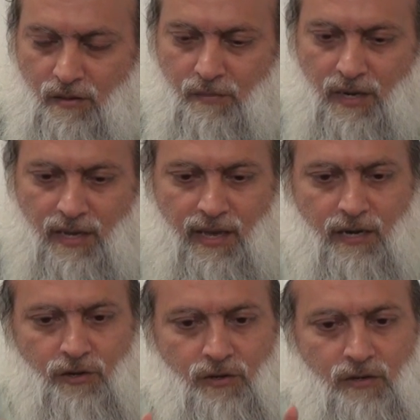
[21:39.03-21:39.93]
But
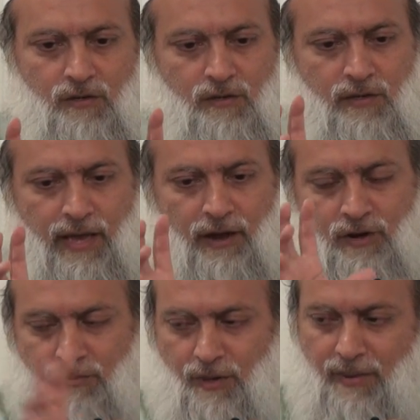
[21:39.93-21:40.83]
again, now
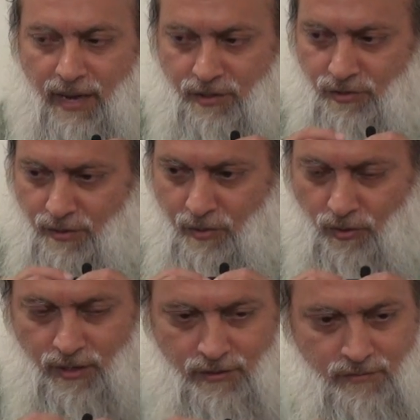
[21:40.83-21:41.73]
coming back to the
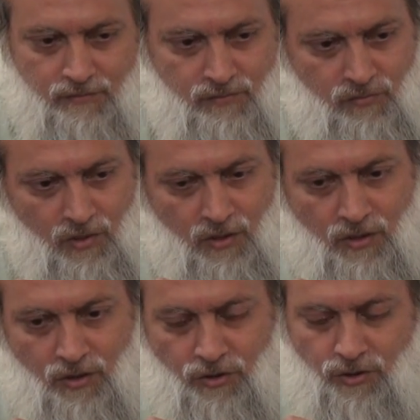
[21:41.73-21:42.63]
point,
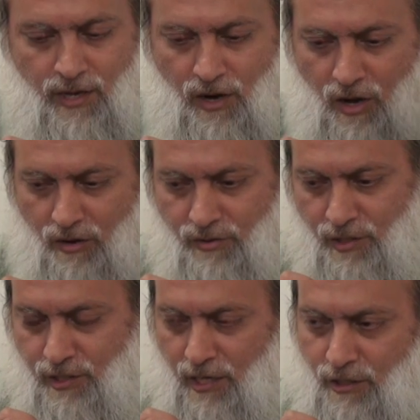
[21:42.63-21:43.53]
you know, you get all of
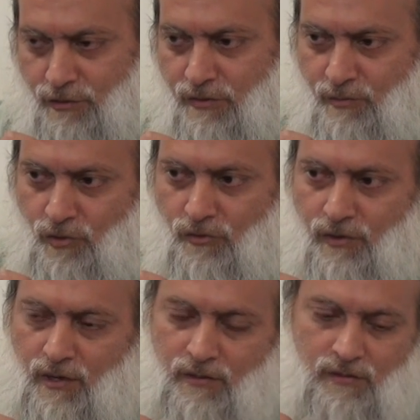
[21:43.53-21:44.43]
these letters from
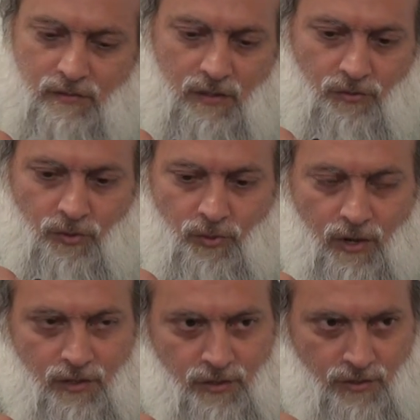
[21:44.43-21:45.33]
Kufa that we're
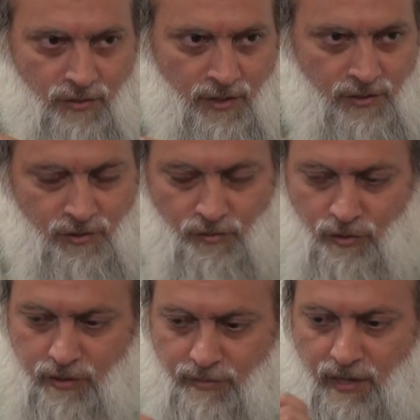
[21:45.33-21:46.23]
willing to do this. So
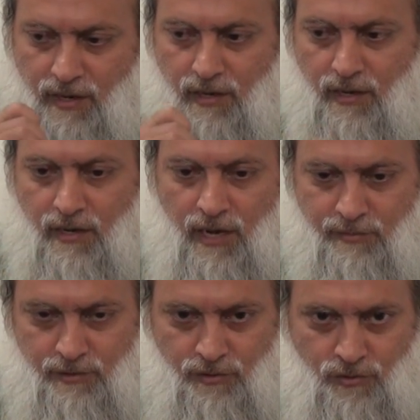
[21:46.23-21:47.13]
Muslim bin Aqil
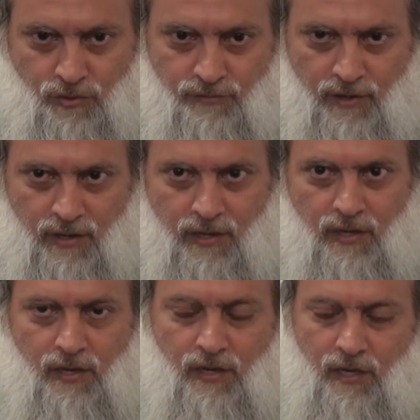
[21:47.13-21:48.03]
comes to Kufa.
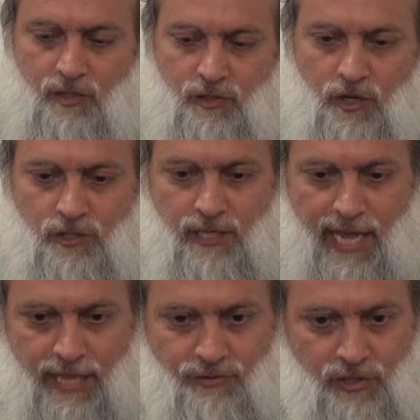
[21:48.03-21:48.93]
He starts
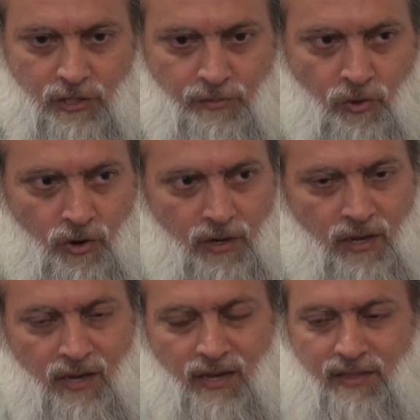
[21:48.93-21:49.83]
gathering support.
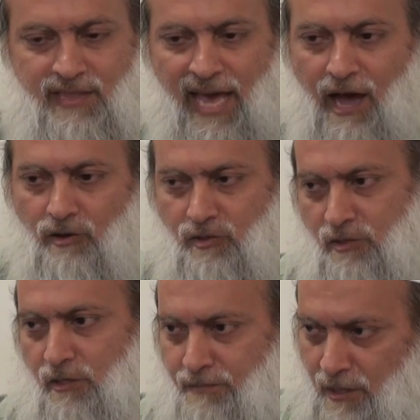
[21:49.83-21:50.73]

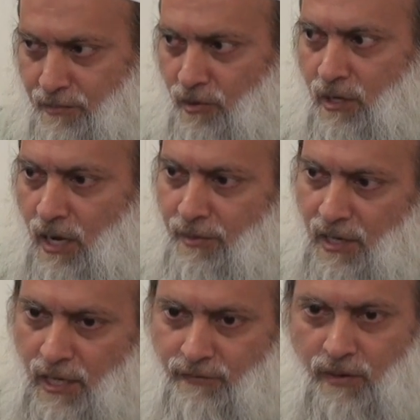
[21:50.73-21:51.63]
Thousands of people come
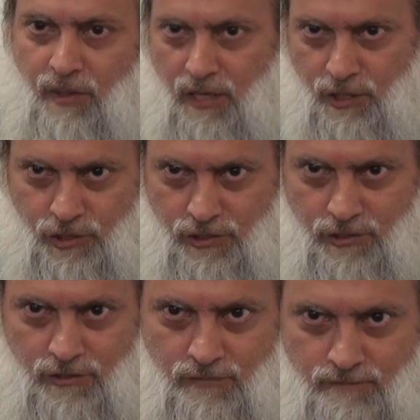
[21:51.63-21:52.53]
and give him
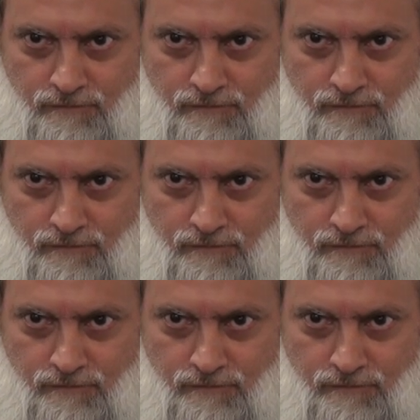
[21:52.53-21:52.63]
allegiance.